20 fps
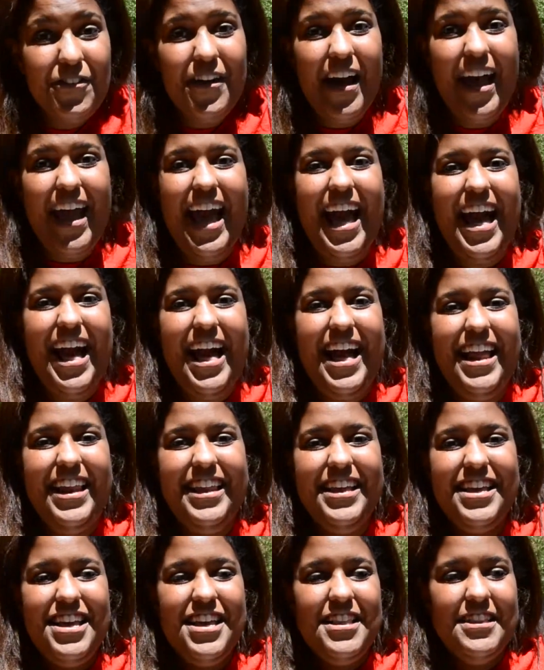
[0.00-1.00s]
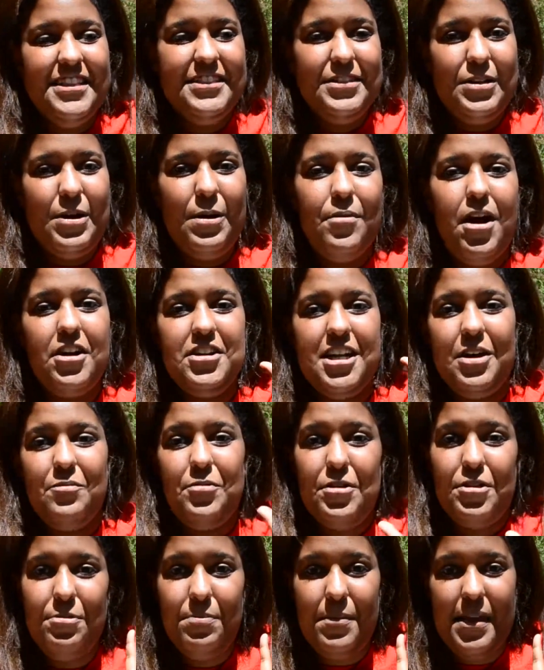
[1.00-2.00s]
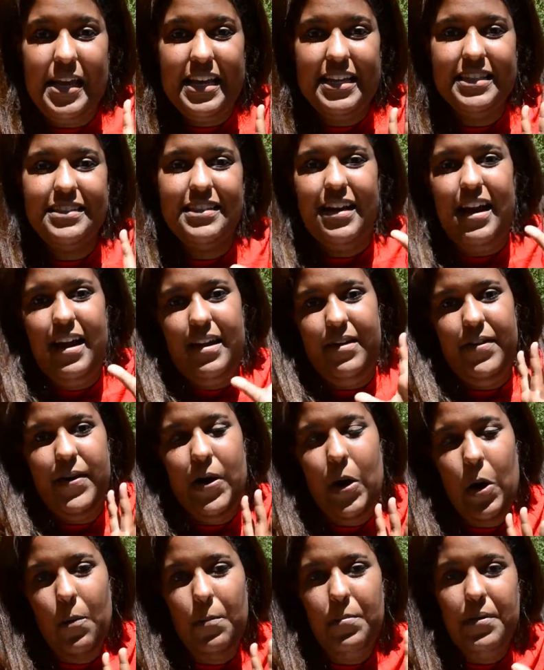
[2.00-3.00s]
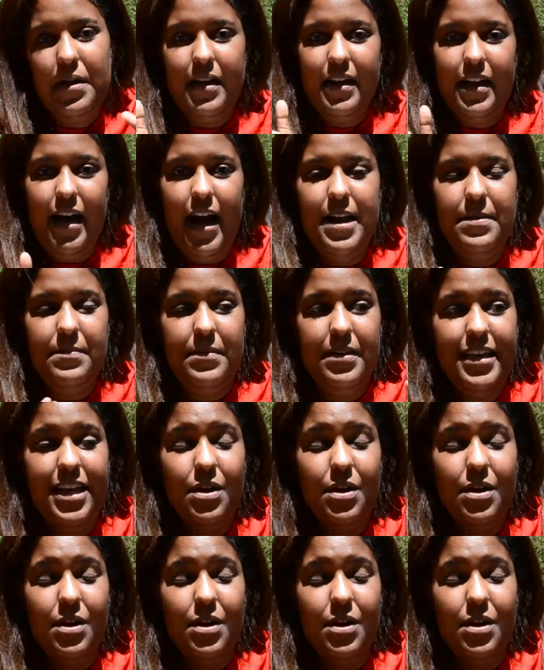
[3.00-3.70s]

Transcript: I had the Zero Project with me to kind of help and guide me.